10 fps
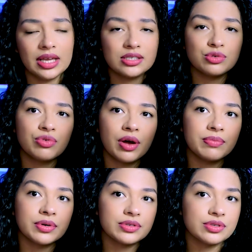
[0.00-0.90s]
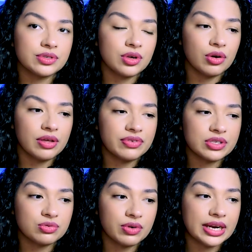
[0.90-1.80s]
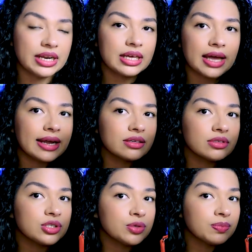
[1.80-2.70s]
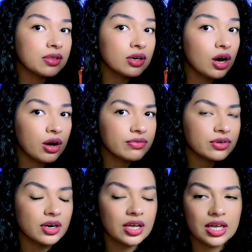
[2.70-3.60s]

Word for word: it's rubber so if it's raining i don't need to put the cover